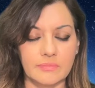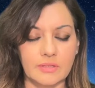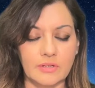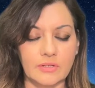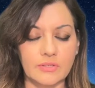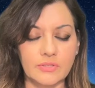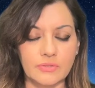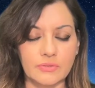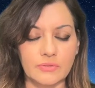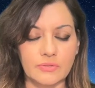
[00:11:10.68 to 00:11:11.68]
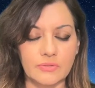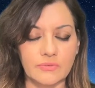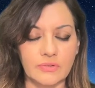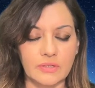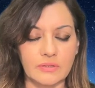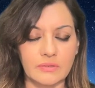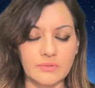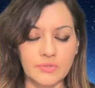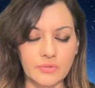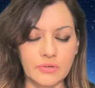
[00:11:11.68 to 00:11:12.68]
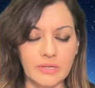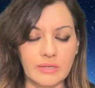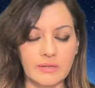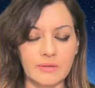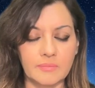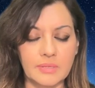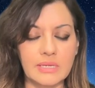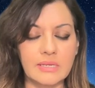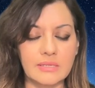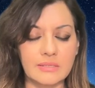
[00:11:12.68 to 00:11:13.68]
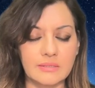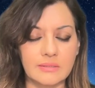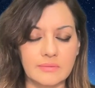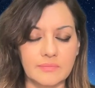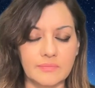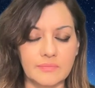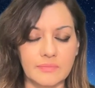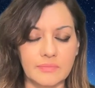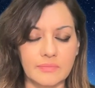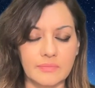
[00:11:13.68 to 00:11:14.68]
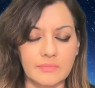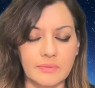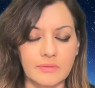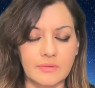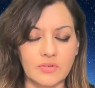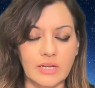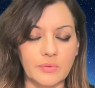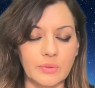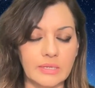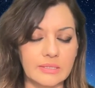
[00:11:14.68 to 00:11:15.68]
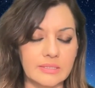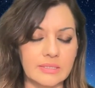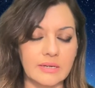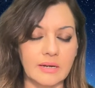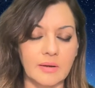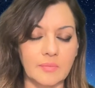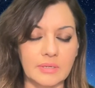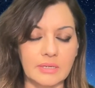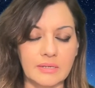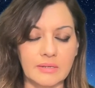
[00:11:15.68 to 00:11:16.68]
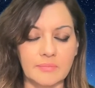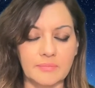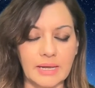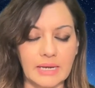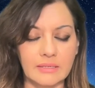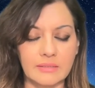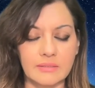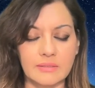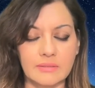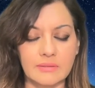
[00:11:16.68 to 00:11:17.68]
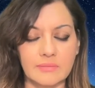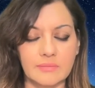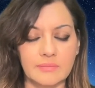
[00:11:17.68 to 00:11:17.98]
You can choose to feel joy, peace, tranquility, harmony, balance.